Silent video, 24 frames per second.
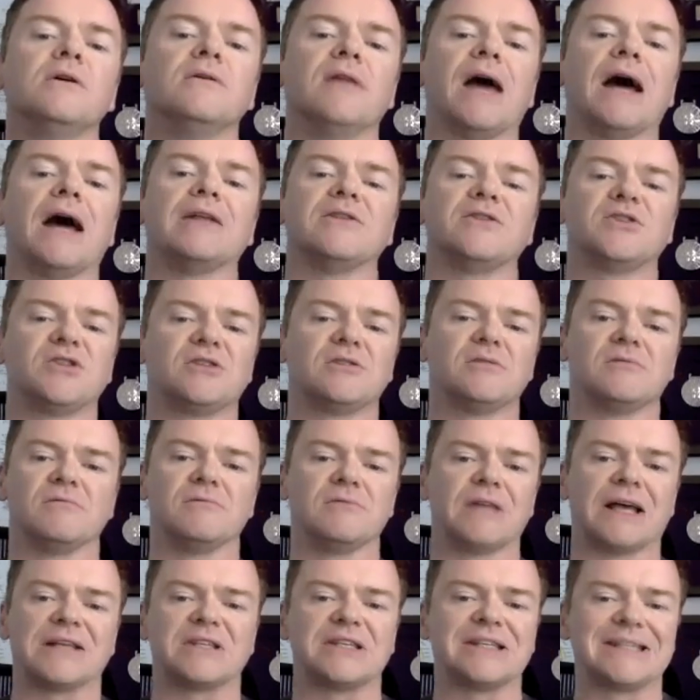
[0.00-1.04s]
That's
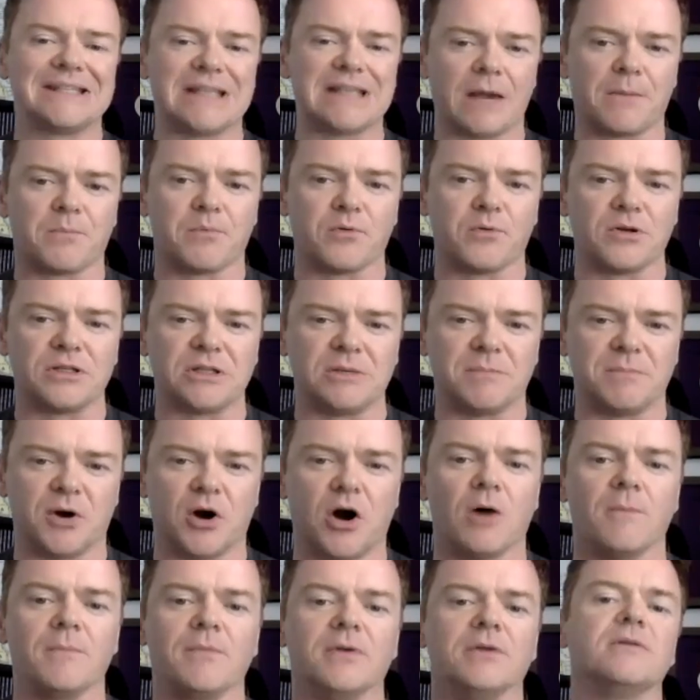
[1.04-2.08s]
a separate
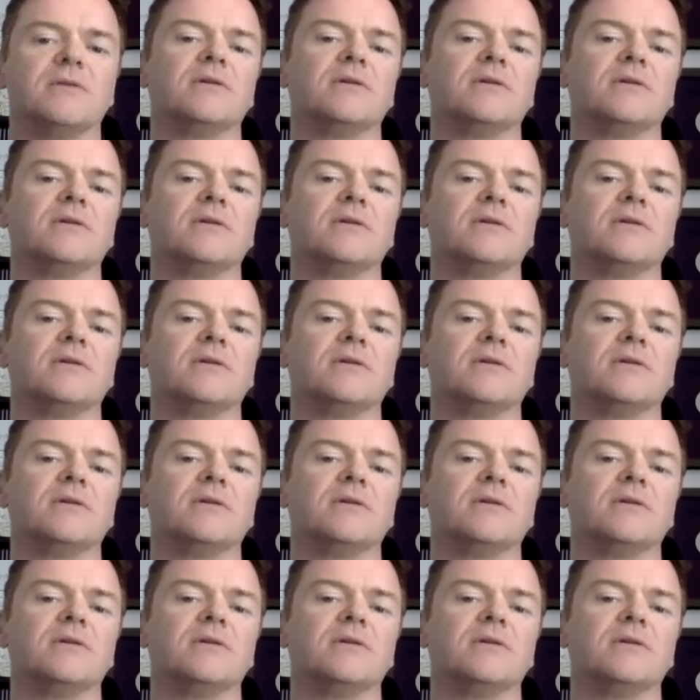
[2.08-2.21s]
department.